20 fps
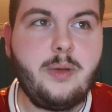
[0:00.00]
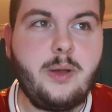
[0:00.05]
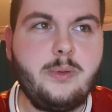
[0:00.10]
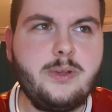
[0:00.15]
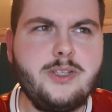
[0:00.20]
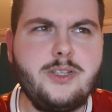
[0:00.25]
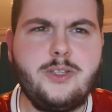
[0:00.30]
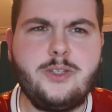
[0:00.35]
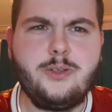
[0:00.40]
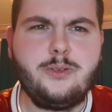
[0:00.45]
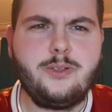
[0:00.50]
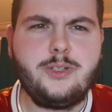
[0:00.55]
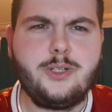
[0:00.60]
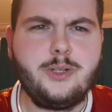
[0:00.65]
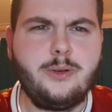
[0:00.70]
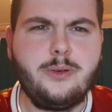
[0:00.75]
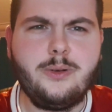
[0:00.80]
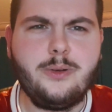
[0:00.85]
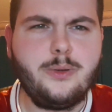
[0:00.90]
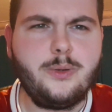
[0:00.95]
I wasn't too
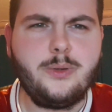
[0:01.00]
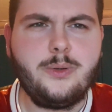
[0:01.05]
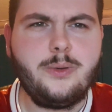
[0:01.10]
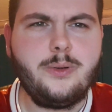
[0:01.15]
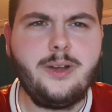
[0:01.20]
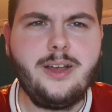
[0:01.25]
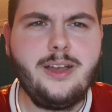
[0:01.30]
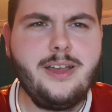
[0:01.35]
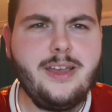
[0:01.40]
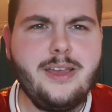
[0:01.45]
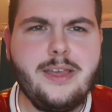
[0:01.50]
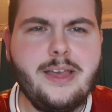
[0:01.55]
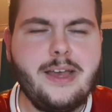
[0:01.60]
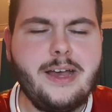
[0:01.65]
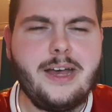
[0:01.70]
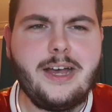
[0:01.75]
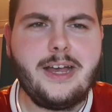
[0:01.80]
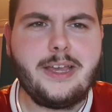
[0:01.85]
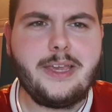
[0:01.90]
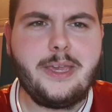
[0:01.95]
sure who
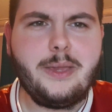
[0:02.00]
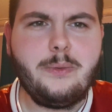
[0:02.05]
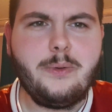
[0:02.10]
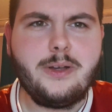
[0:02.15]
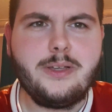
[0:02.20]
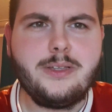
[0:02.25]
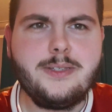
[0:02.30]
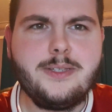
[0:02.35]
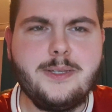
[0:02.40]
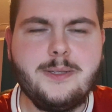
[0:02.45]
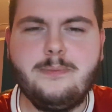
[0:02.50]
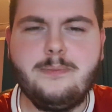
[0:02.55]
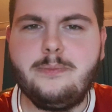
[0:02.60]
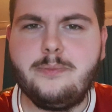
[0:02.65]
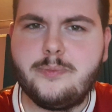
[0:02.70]
he was.